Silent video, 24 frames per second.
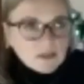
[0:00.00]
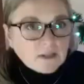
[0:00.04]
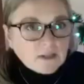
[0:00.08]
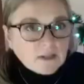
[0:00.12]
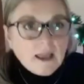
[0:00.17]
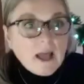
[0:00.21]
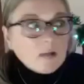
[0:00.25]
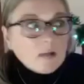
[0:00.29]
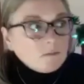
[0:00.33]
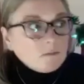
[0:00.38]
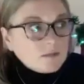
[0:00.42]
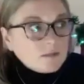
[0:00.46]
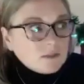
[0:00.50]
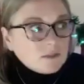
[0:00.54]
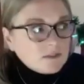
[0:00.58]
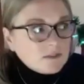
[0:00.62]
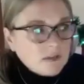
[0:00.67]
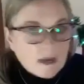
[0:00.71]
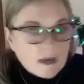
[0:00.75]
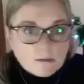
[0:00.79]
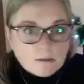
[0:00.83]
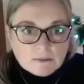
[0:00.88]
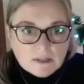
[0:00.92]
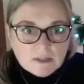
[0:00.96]
helps at times
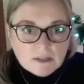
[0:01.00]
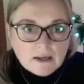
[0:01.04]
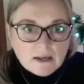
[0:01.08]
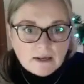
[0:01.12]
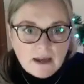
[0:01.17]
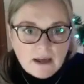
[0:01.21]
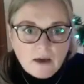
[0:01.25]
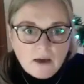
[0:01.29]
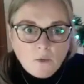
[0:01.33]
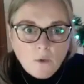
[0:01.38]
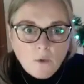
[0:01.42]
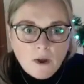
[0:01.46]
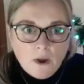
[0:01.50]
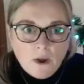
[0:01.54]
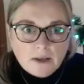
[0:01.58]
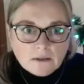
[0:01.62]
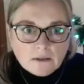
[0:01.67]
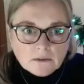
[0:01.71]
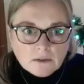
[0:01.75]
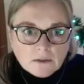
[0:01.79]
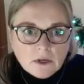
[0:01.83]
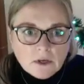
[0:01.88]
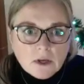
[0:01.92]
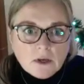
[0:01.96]
like now when
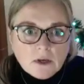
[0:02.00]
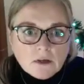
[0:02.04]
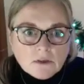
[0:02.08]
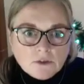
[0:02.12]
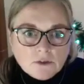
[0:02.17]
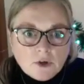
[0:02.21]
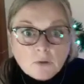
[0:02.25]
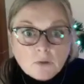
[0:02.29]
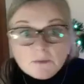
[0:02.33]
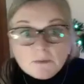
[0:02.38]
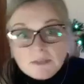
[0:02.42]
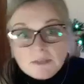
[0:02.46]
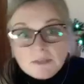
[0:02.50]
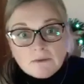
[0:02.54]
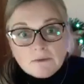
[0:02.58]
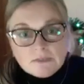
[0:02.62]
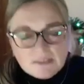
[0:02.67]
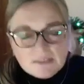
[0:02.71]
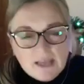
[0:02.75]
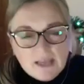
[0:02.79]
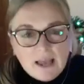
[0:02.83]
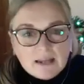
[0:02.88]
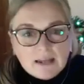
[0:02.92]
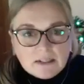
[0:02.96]
jobs
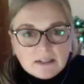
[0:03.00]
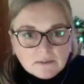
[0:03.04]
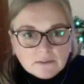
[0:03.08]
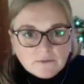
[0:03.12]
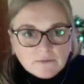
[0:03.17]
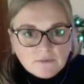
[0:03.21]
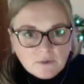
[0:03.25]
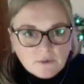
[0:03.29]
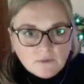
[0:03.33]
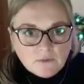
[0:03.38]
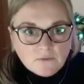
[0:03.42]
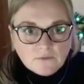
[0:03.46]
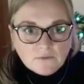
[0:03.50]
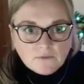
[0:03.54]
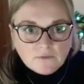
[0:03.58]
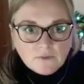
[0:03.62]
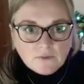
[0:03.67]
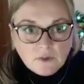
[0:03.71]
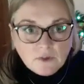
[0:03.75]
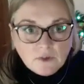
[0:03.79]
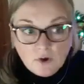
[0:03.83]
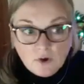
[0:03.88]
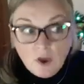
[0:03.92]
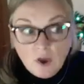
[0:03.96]
outside of
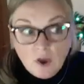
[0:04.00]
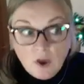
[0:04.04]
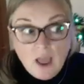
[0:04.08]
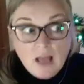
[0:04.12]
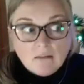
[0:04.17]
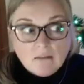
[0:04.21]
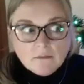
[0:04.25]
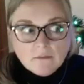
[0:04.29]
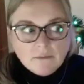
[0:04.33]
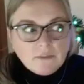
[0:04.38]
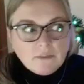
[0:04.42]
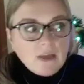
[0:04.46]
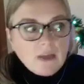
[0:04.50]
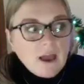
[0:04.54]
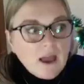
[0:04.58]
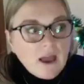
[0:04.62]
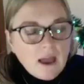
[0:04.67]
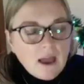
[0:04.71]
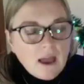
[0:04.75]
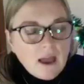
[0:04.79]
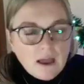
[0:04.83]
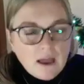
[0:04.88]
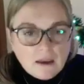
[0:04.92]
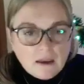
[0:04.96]
healthcare
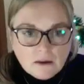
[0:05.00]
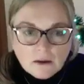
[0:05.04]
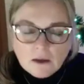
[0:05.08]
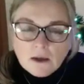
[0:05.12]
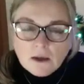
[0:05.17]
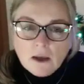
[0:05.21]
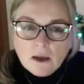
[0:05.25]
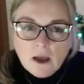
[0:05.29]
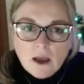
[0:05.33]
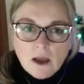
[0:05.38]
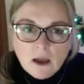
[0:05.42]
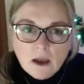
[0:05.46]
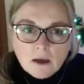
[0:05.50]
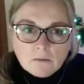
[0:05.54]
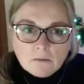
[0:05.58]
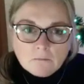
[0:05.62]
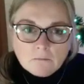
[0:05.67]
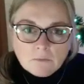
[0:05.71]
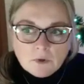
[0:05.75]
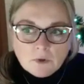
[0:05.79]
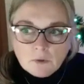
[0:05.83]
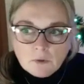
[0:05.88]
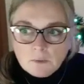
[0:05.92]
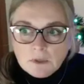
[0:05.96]
can
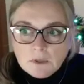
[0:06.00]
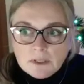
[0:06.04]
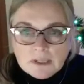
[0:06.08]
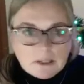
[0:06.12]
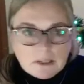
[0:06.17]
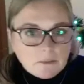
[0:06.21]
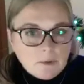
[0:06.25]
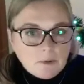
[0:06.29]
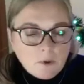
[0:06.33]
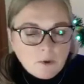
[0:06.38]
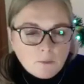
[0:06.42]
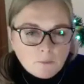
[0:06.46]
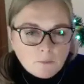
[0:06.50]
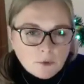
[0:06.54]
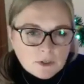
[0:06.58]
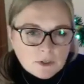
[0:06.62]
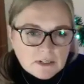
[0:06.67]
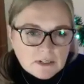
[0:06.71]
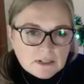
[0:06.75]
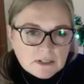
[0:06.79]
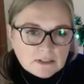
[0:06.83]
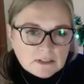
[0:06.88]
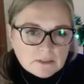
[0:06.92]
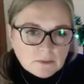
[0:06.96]
be a little bit
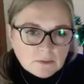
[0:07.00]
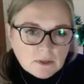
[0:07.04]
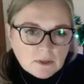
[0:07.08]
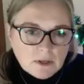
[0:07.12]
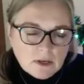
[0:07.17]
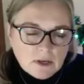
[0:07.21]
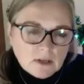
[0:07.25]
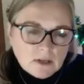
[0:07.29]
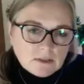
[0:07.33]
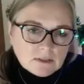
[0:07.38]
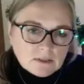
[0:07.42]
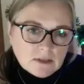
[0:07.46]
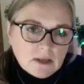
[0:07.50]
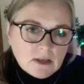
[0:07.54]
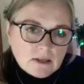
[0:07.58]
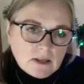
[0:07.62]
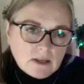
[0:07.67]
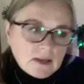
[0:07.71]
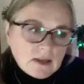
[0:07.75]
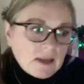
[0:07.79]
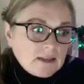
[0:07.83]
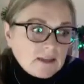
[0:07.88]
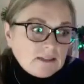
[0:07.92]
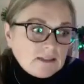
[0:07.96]
unpredictable. I guess
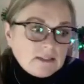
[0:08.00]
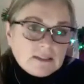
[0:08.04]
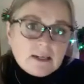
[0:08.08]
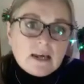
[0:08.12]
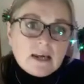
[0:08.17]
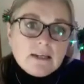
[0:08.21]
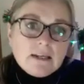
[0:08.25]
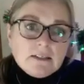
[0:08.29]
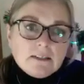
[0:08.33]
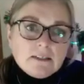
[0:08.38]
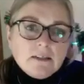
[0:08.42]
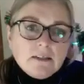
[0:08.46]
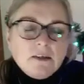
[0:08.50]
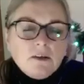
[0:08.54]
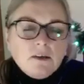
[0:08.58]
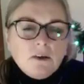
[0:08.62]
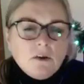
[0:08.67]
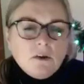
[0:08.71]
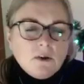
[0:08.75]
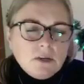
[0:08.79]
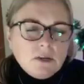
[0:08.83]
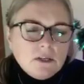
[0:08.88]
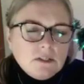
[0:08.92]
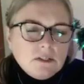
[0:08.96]
it's nice that you're going
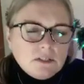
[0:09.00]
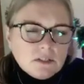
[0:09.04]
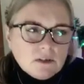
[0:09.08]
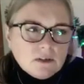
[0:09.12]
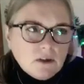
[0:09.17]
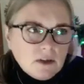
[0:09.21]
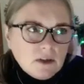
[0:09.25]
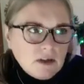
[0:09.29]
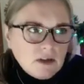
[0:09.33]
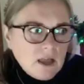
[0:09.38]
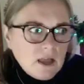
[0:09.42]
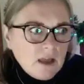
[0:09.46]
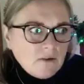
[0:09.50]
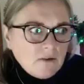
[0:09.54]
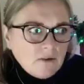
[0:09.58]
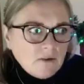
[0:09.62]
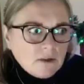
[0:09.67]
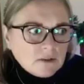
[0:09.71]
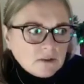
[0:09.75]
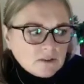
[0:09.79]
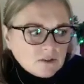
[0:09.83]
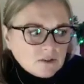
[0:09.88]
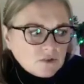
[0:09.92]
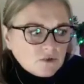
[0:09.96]
into an area to
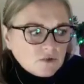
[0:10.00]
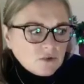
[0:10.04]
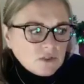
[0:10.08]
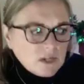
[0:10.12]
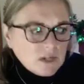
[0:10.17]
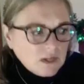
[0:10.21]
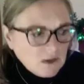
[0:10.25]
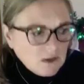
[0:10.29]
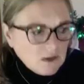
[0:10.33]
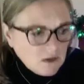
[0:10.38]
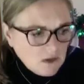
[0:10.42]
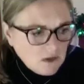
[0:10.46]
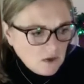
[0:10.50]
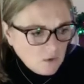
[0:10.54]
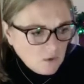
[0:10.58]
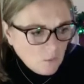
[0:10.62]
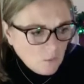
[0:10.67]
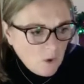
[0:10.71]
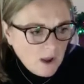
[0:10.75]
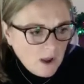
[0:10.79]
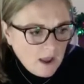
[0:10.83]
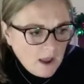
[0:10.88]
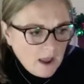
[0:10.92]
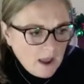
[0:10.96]
study
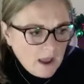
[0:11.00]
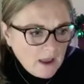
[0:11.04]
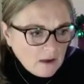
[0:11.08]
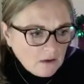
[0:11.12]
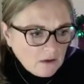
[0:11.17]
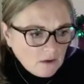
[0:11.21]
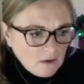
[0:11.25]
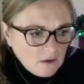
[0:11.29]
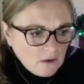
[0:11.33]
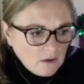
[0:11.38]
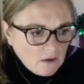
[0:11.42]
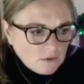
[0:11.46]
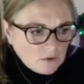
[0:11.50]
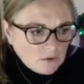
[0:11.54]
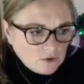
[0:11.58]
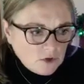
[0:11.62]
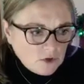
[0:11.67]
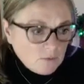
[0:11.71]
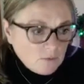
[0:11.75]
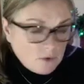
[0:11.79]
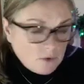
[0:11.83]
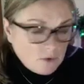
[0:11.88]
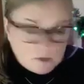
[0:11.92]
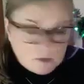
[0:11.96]
where the job
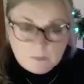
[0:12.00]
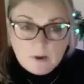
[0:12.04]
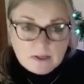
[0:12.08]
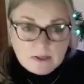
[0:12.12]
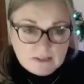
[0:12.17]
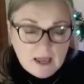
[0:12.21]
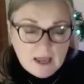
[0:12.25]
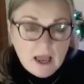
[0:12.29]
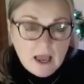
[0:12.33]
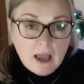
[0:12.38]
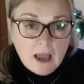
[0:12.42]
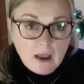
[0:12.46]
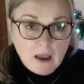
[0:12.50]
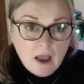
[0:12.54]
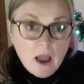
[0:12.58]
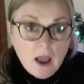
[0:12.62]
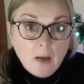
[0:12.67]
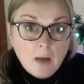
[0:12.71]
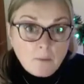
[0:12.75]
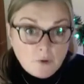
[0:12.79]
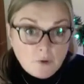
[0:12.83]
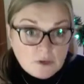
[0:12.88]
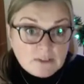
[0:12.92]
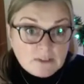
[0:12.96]
prospects are
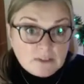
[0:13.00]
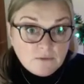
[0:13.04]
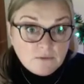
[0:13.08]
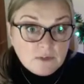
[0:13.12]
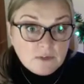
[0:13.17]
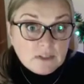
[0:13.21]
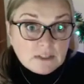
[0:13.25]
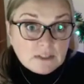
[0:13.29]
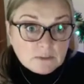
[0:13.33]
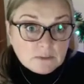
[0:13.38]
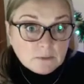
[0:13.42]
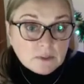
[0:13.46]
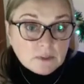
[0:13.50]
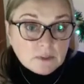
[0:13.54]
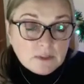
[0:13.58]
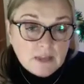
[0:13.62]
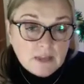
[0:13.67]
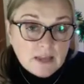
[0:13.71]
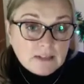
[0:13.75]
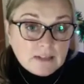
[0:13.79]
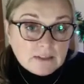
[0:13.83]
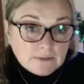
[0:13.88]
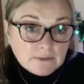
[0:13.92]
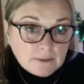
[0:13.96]
pretty reasonable at the end of
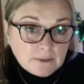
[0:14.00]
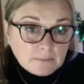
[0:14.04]
it.